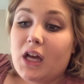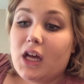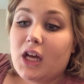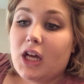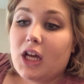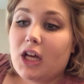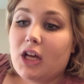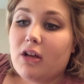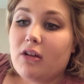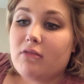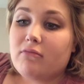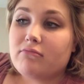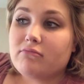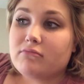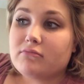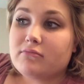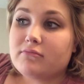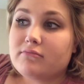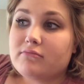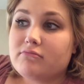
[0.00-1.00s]

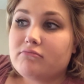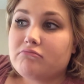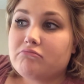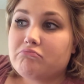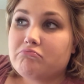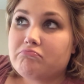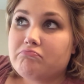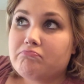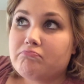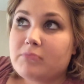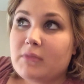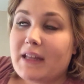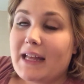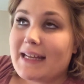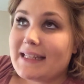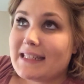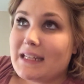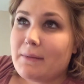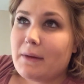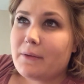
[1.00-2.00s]
Um,
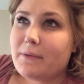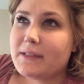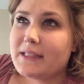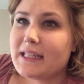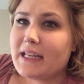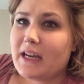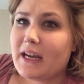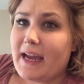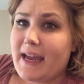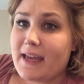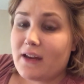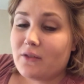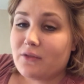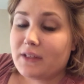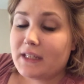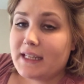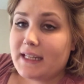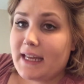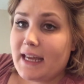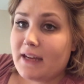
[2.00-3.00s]
last time I was there, I had
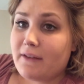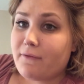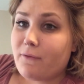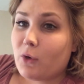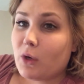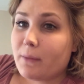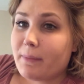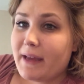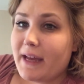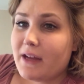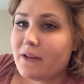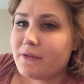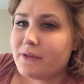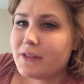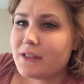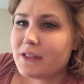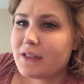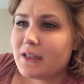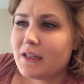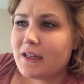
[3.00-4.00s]
only gained four
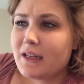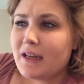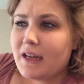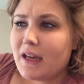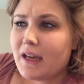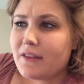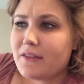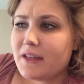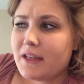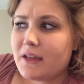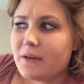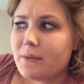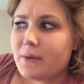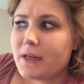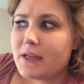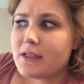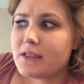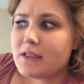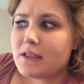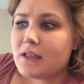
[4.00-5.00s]
pounds, I think it
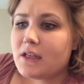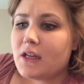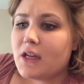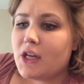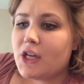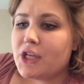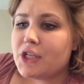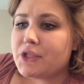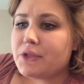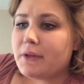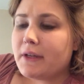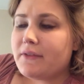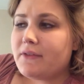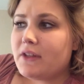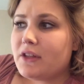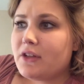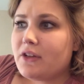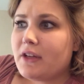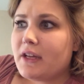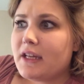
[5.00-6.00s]
was. So I've
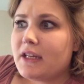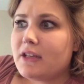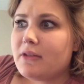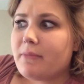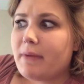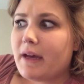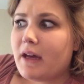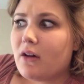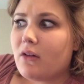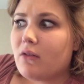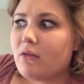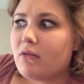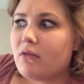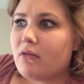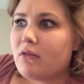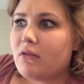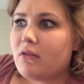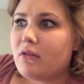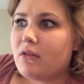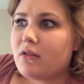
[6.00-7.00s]
either gained about
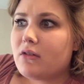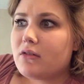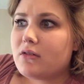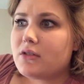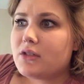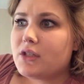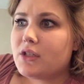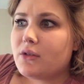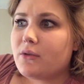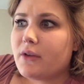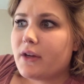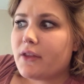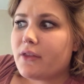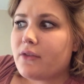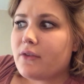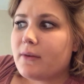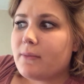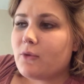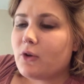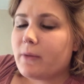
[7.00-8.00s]
two or
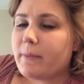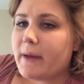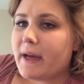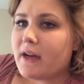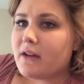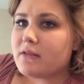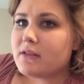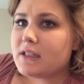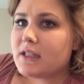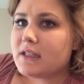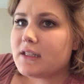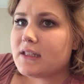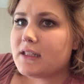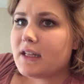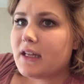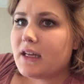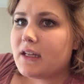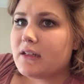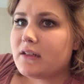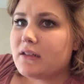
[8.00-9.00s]
three more pounds since
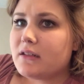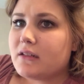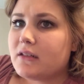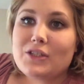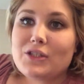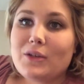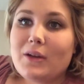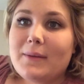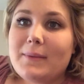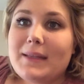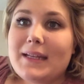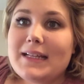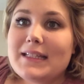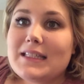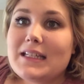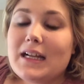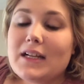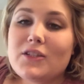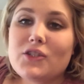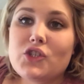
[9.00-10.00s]
then. So I mean,
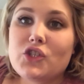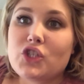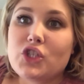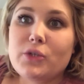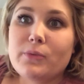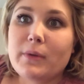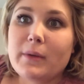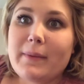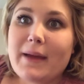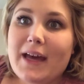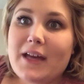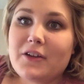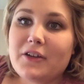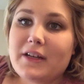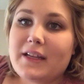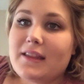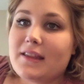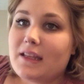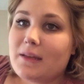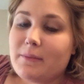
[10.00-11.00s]
it's not super bad or
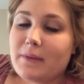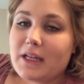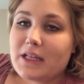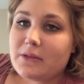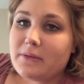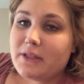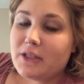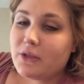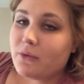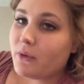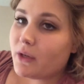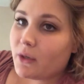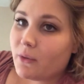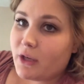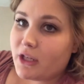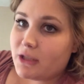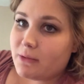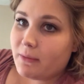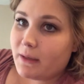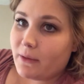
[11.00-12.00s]
anything because we do want to
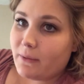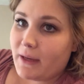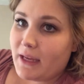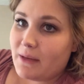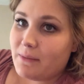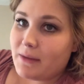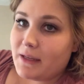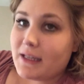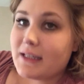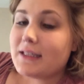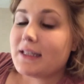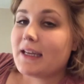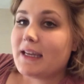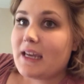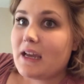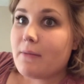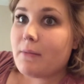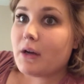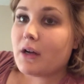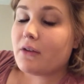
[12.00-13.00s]
watch my weight because I
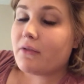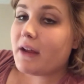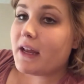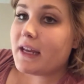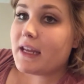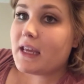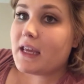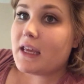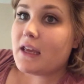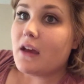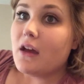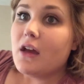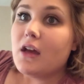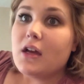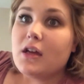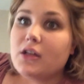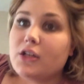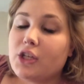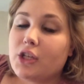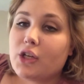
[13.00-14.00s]
am already,
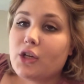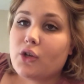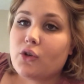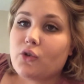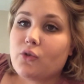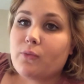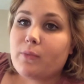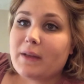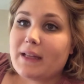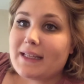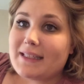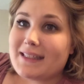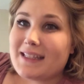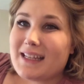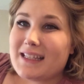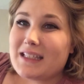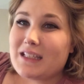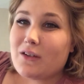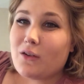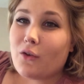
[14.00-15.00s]
you know, plus
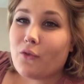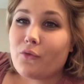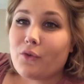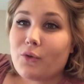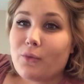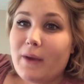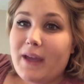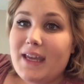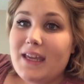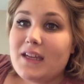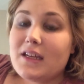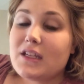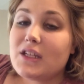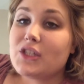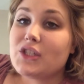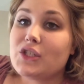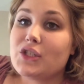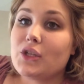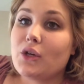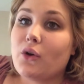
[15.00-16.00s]
size and
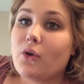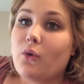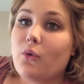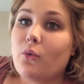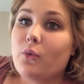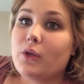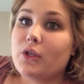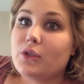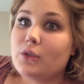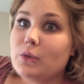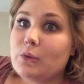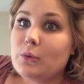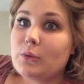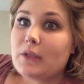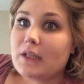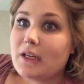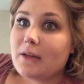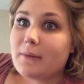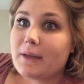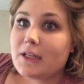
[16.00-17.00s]
overweight. So we do
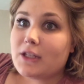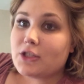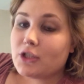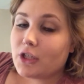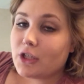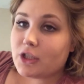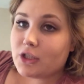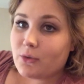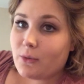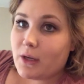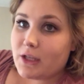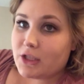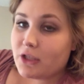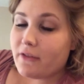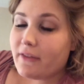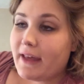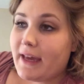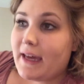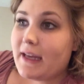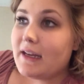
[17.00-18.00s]
need to make sure to watch
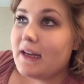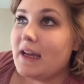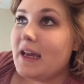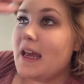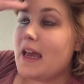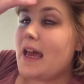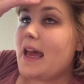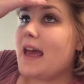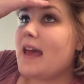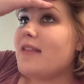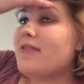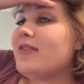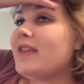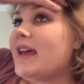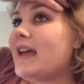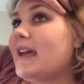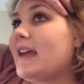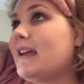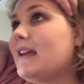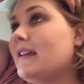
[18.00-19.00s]
all that. And
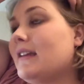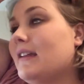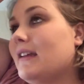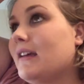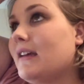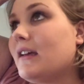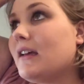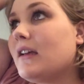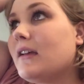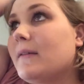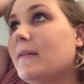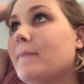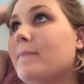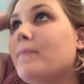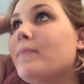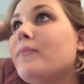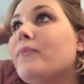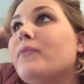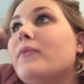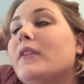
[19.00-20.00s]
then,
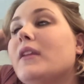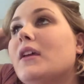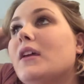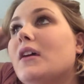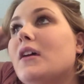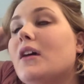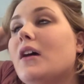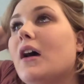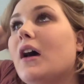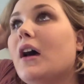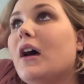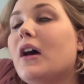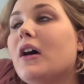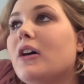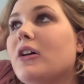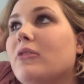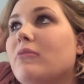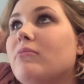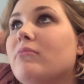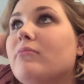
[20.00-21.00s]

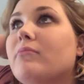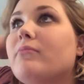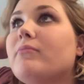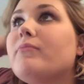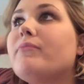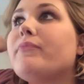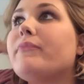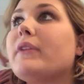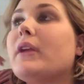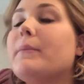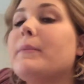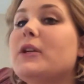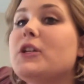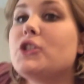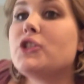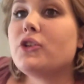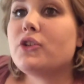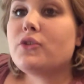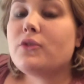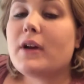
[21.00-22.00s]
um, I'm going to
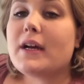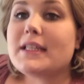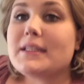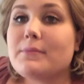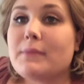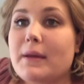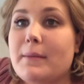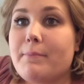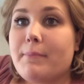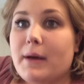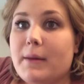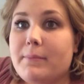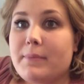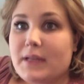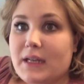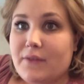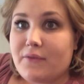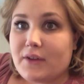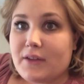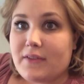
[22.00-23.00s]
show you guys my bump
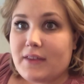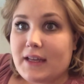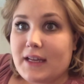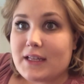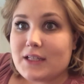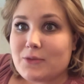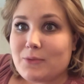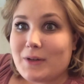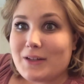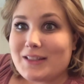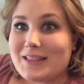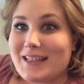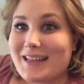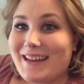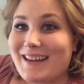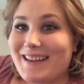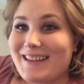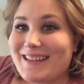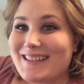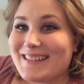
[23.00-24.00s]
and everything as well
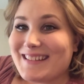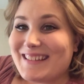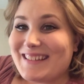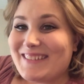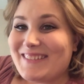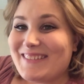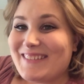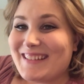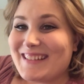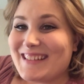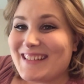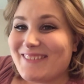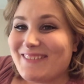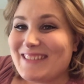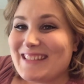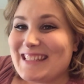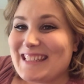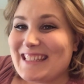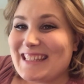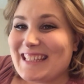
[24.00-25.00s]
today because I know you guys
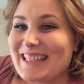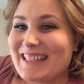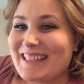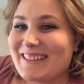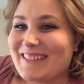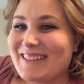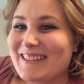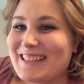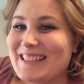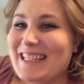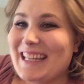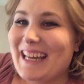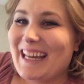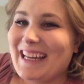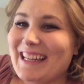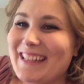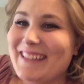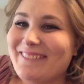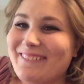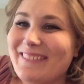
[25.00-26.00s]
haven't seen that in a long
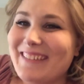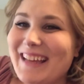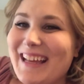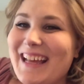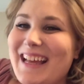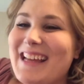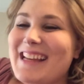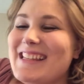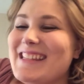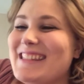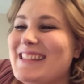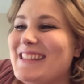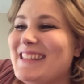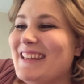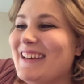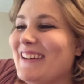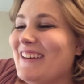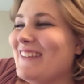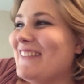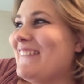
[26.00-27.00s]
time.
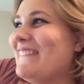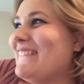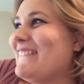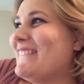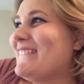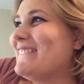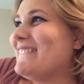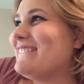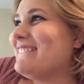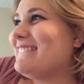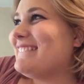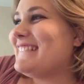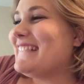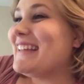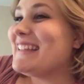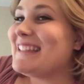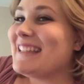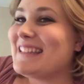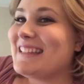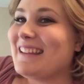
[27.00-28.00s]
So,
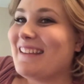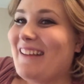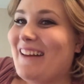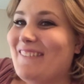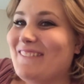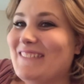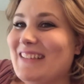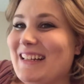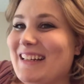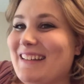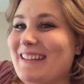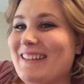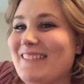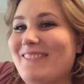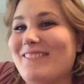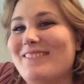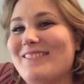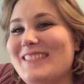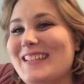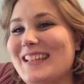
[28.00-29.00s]
because it's a lot bigger
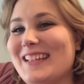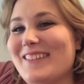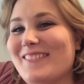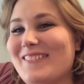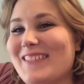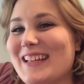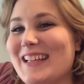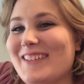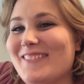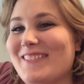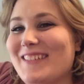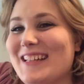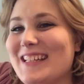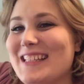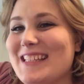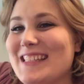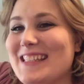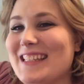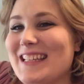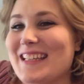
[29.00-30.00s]
than, you know, what it
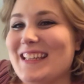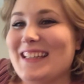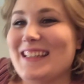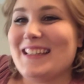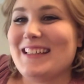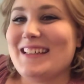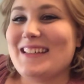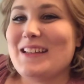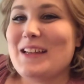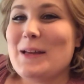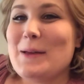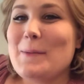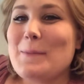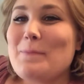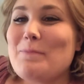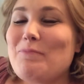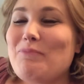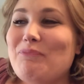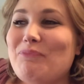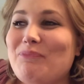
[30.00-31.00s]
was uh,
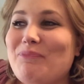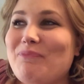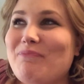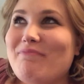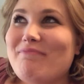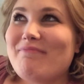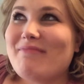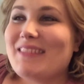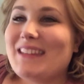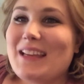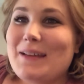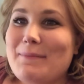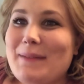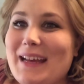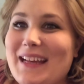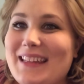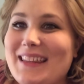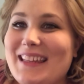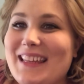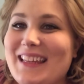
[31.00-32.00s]
back